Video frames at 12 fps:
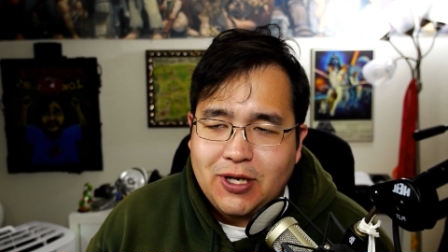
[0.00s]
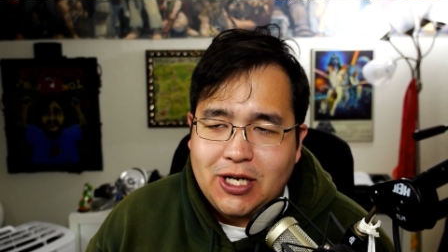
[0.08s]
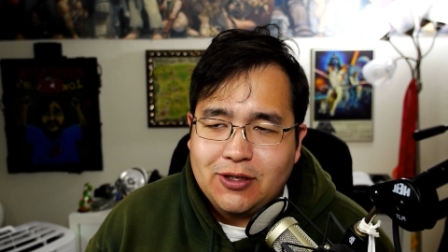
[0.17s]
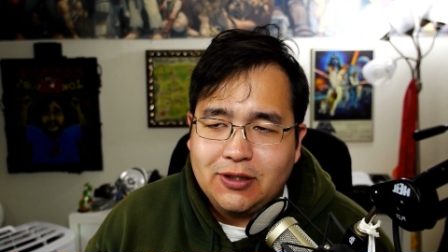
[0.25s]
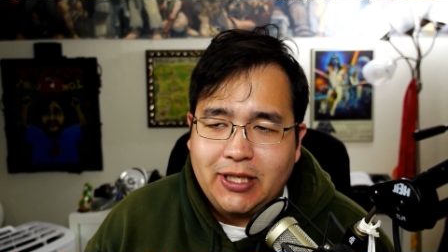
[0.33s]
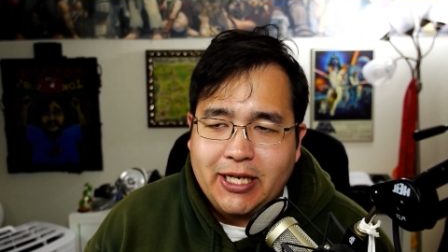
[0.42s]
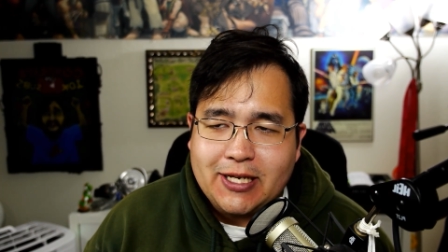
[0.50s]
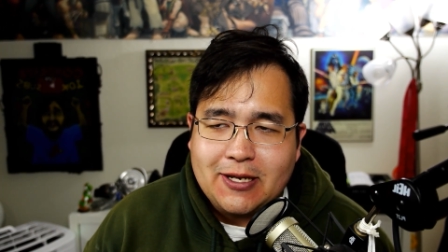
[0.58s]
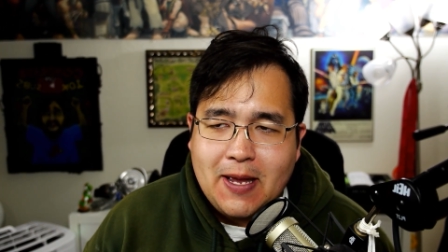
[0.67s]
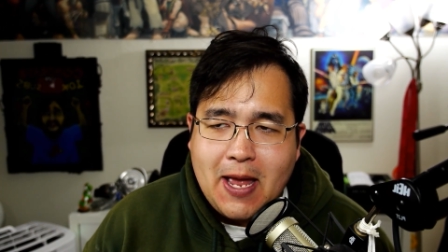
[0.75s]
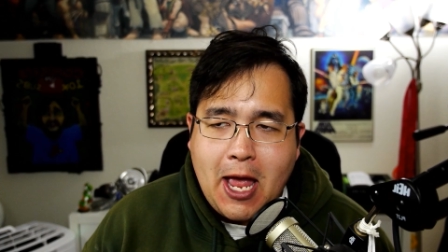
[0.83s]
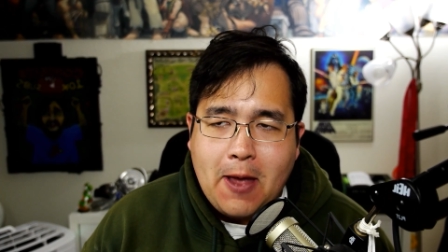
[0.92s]
I'll
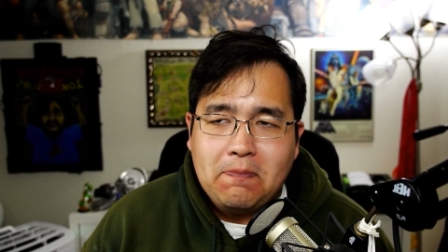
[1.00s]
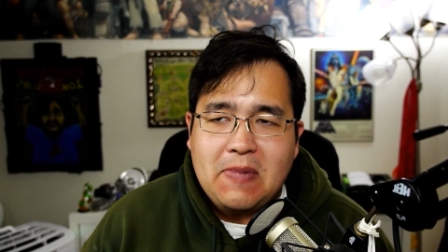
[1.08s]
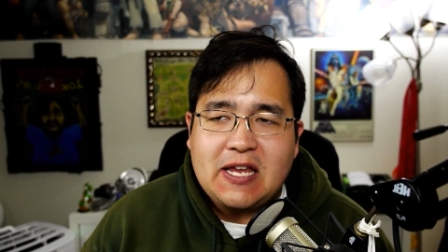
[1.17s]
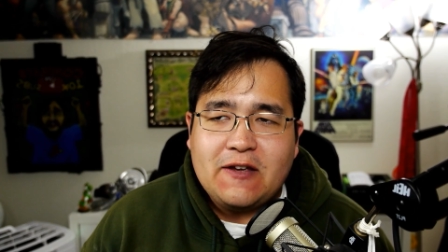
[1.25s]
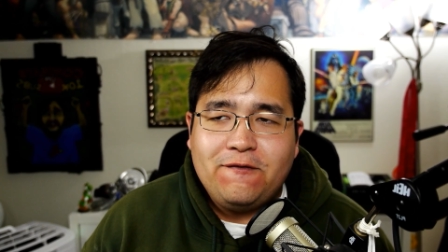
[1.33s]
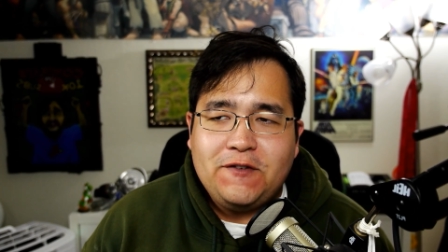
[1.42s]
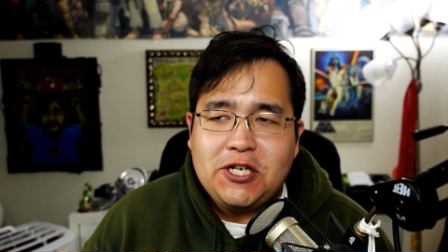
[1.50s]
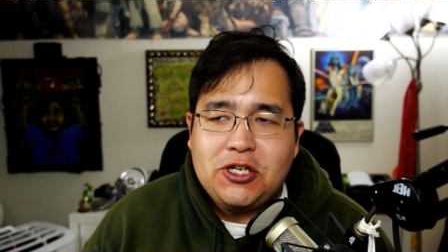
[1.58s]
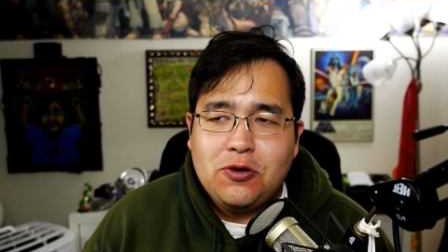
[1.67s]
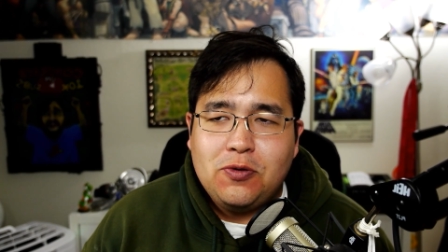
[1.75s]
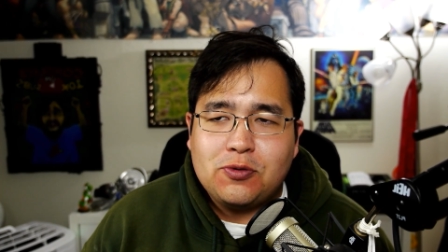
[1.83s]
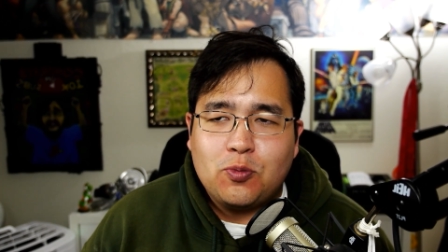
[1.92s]
like make a
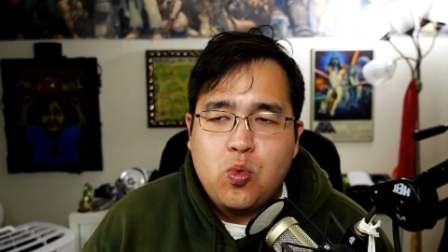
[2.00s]
video